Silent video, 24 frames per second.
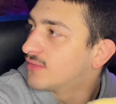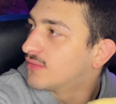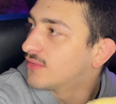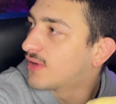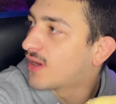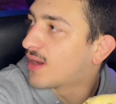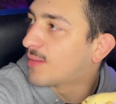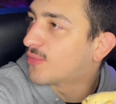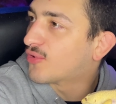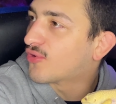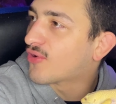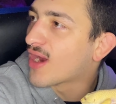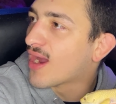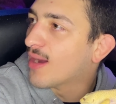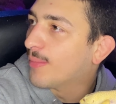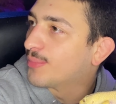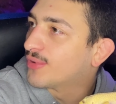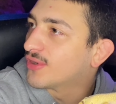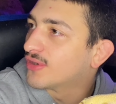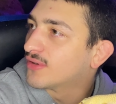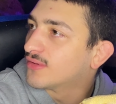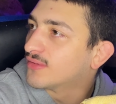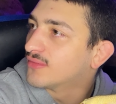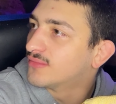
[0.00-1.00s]
I'm a
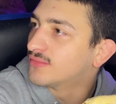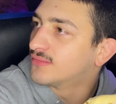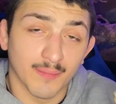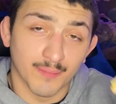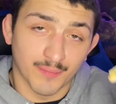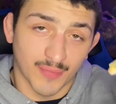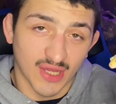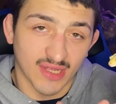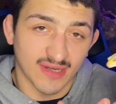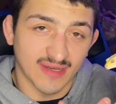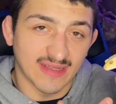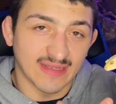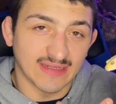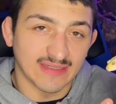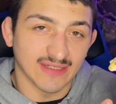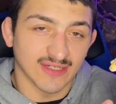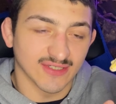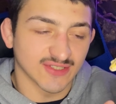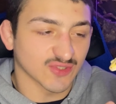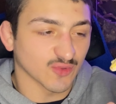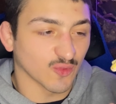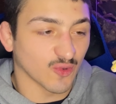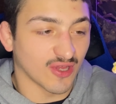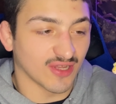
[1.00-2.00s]
rapper. But he
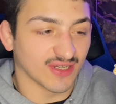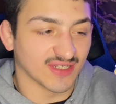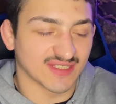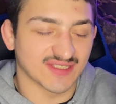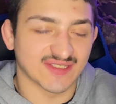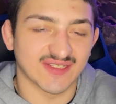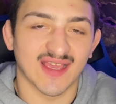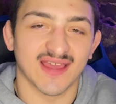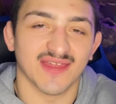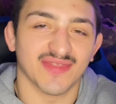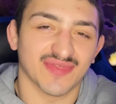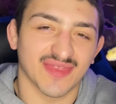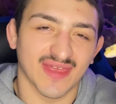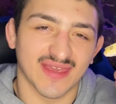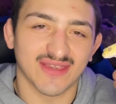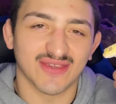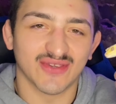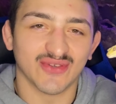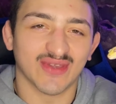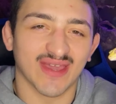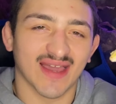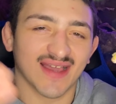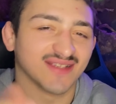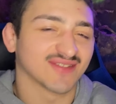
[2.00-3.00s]
does want to say thank
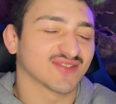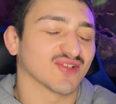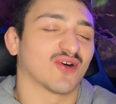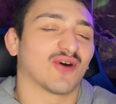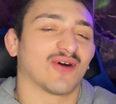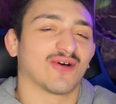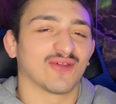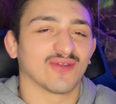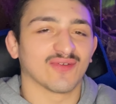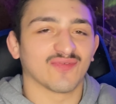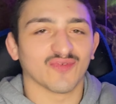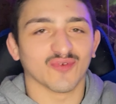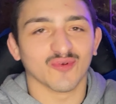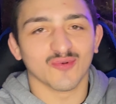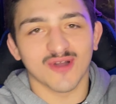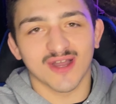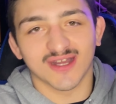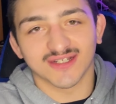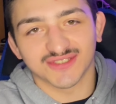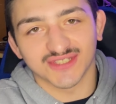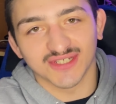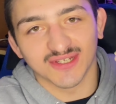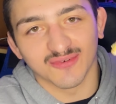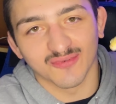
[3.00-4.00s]
you guys all for
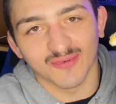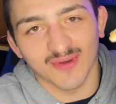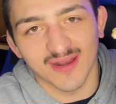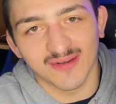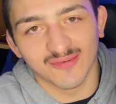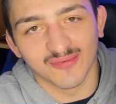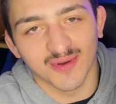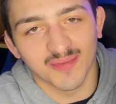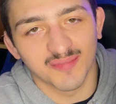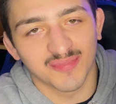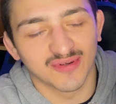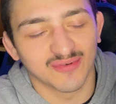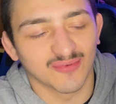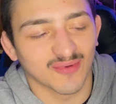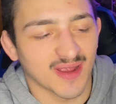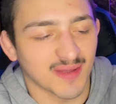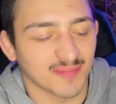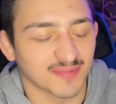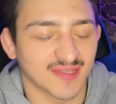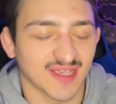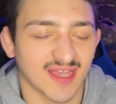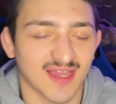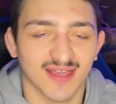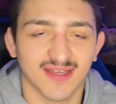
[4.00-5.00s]
watching Red Ribbon
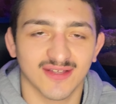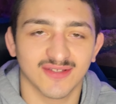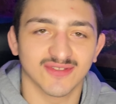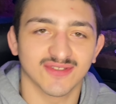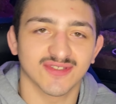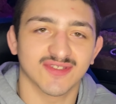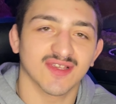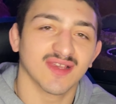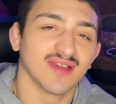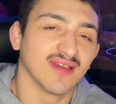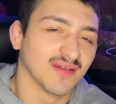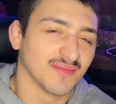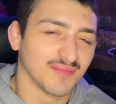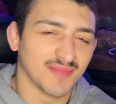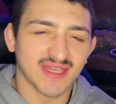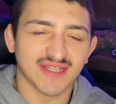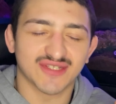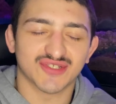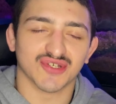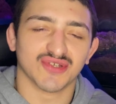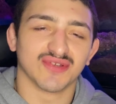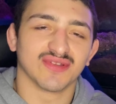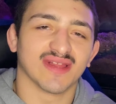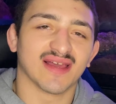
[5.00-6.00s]
Reptiles. Make
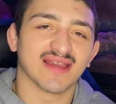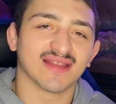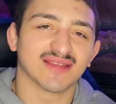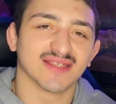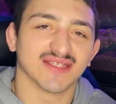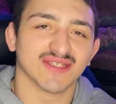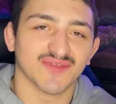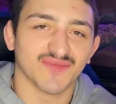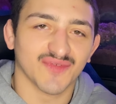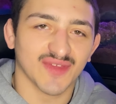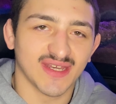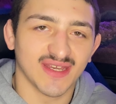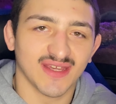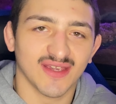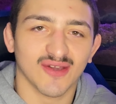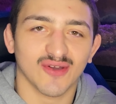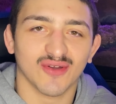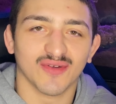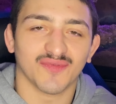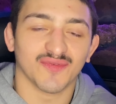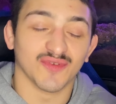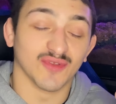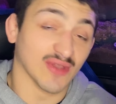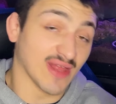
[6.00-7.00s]
sure you like this
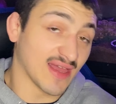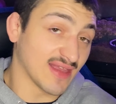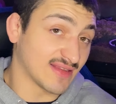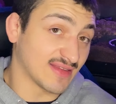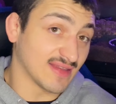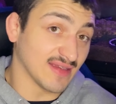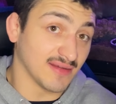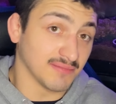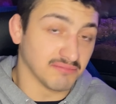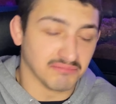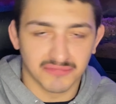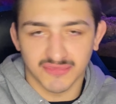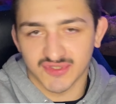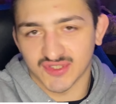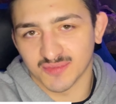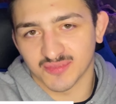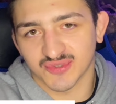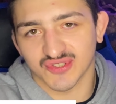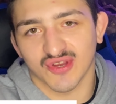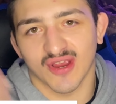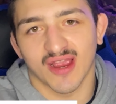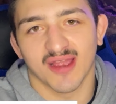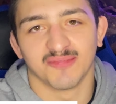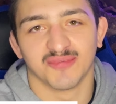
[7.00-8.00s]
video if you liked it.
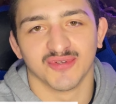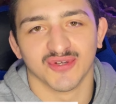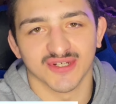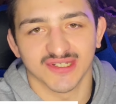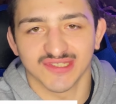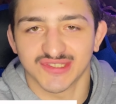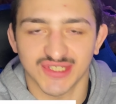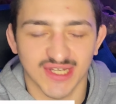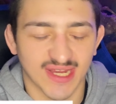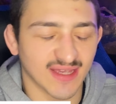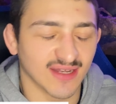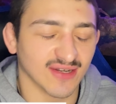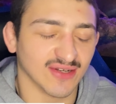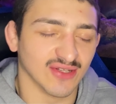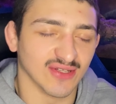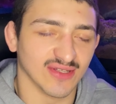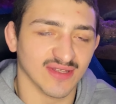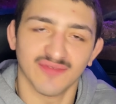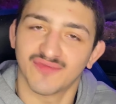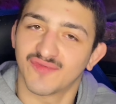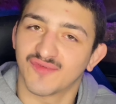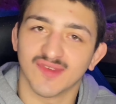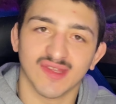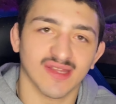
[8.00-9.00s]
Subscribe to our channel
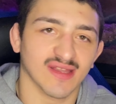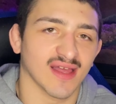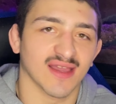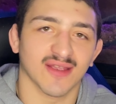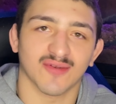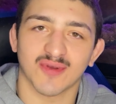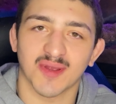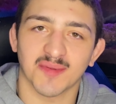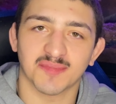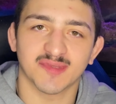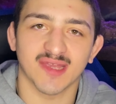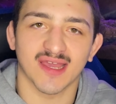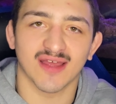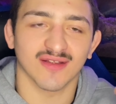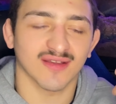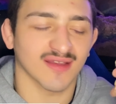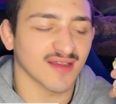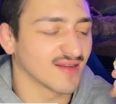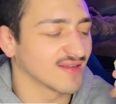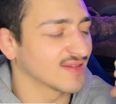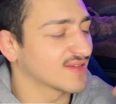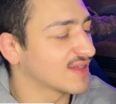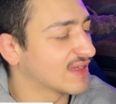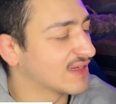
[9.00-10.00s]
if you like reptile
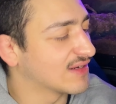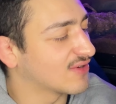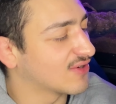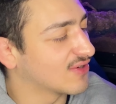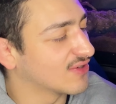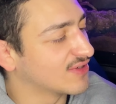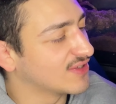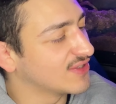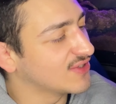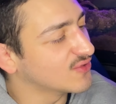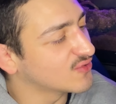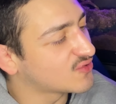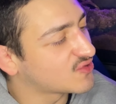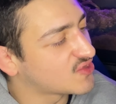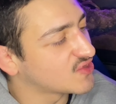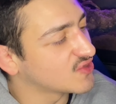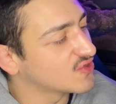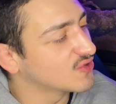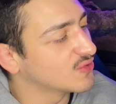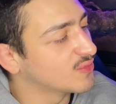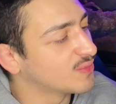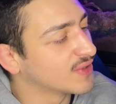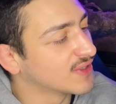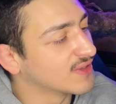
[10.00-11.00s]
content on
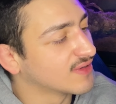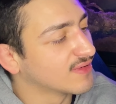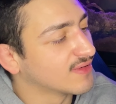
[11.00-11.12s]
YouTube.